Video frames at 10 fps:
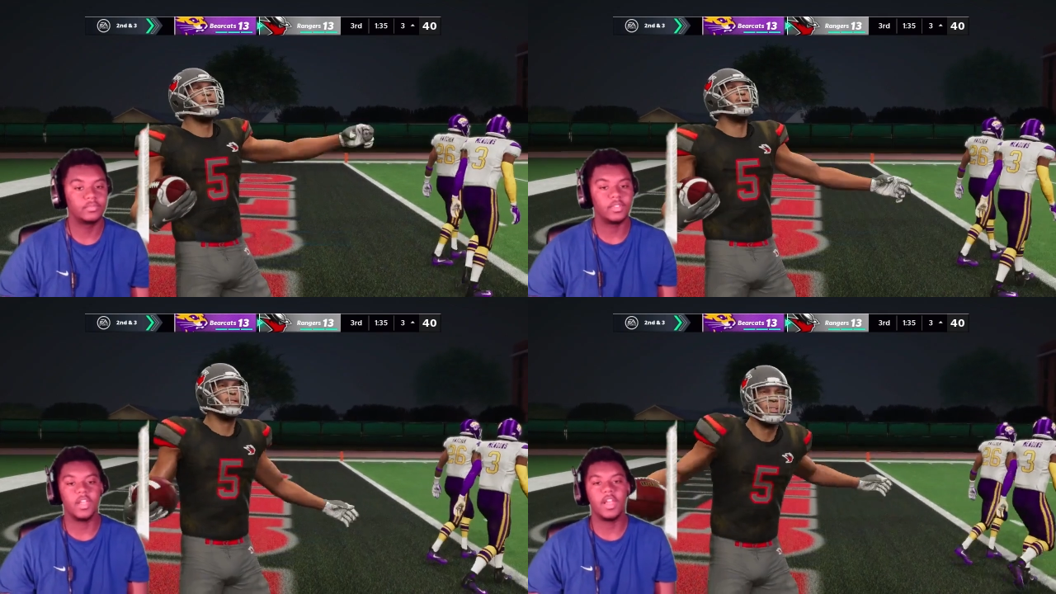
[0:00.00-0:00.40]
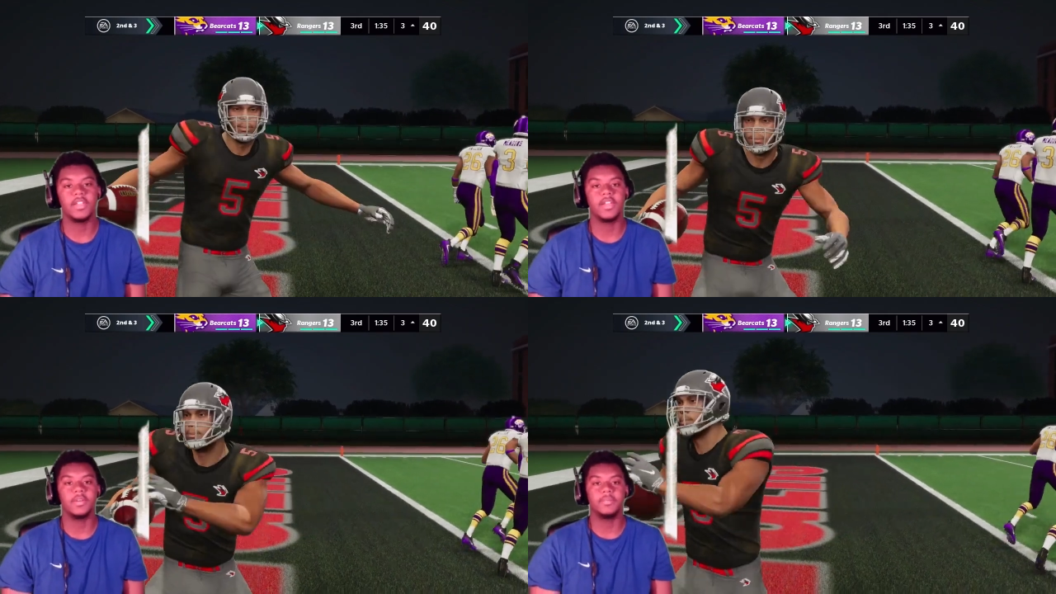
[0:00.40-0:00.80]
Y'all
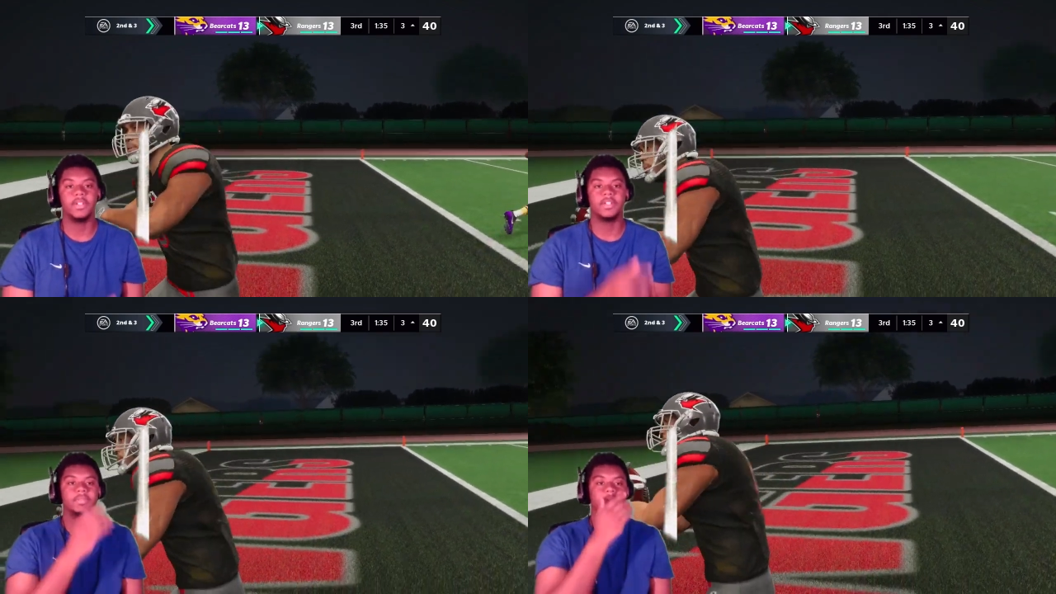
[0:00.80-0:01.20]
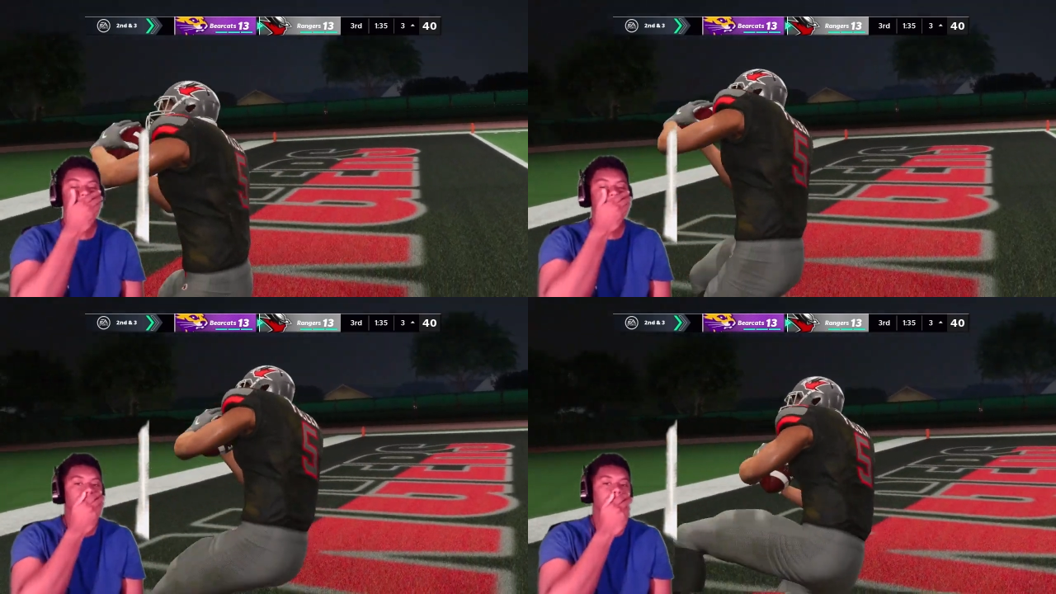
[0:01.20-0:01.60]
dumb, bro.
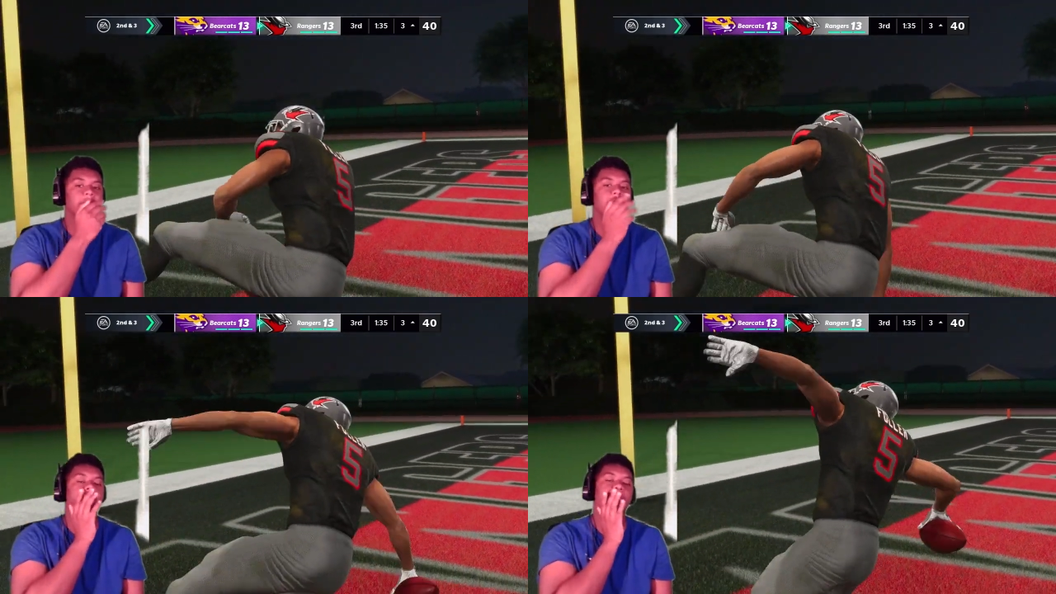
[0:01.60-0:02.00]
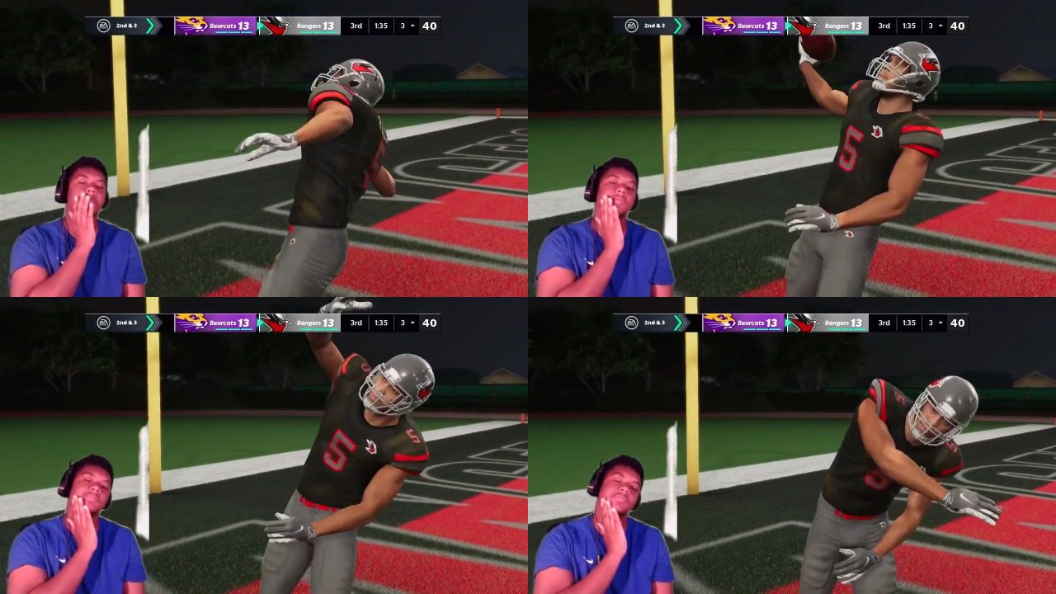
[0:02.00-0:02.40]
Come on now.
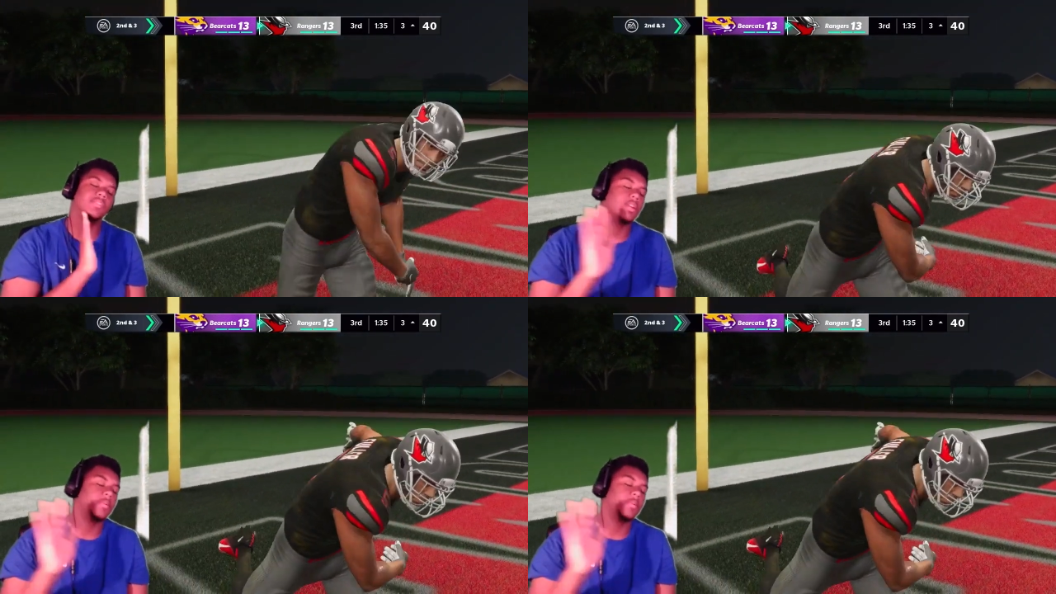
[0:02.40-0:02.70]
Come